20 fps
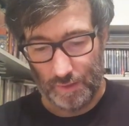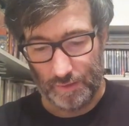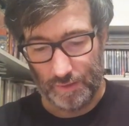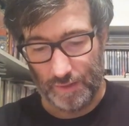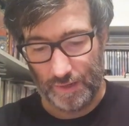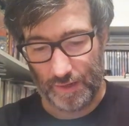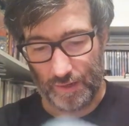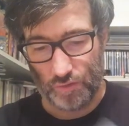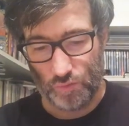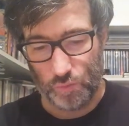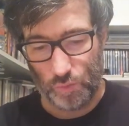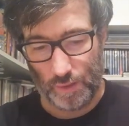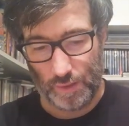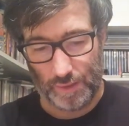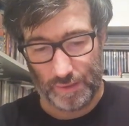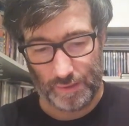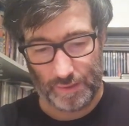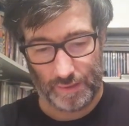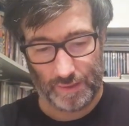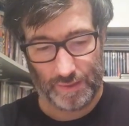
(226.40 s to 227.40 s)
The next
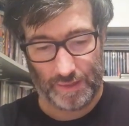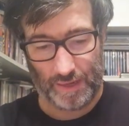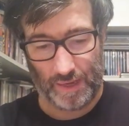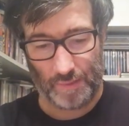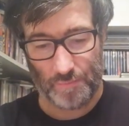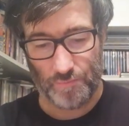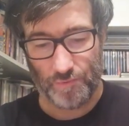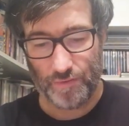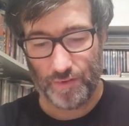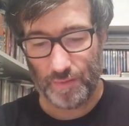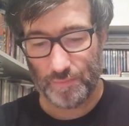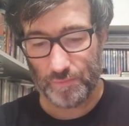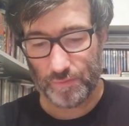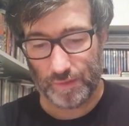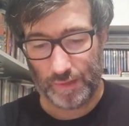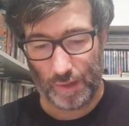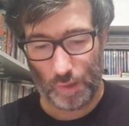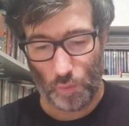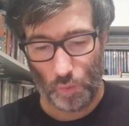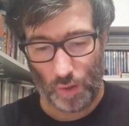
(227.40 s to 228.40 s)
one came from
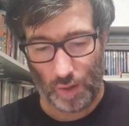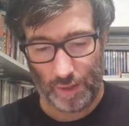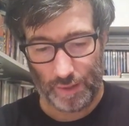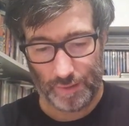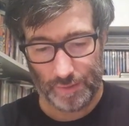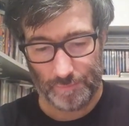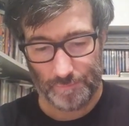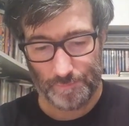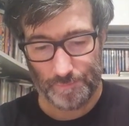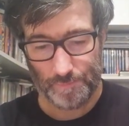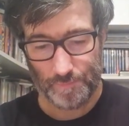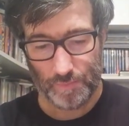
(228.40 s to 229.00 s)
Taiwan.